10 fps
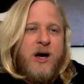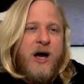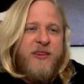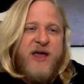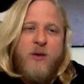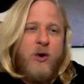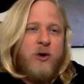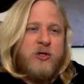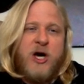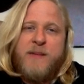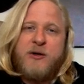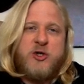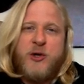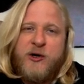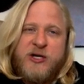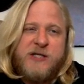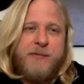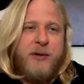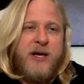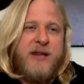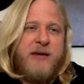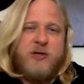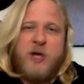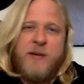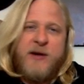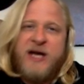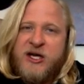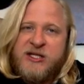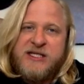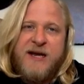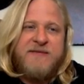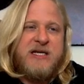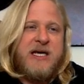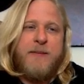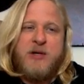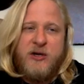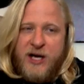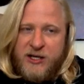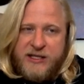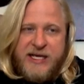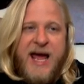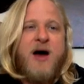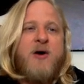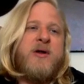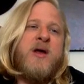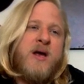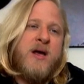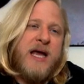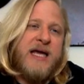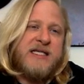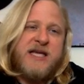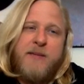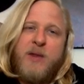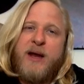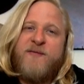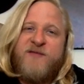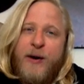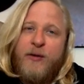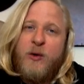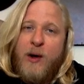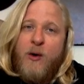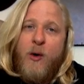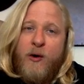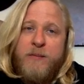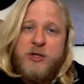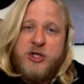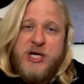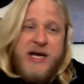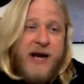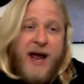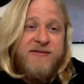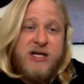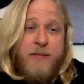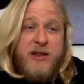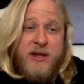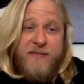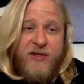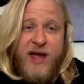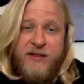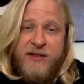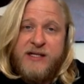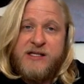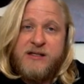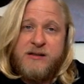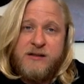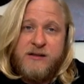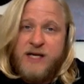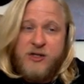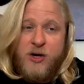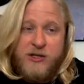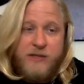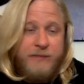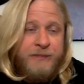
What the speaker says: They were talking about trigger discipline. They were talking about gun safety, keeping your gun down. It seemed like a fairly well-oiled machine, and I have to commend them for that. That's awesome.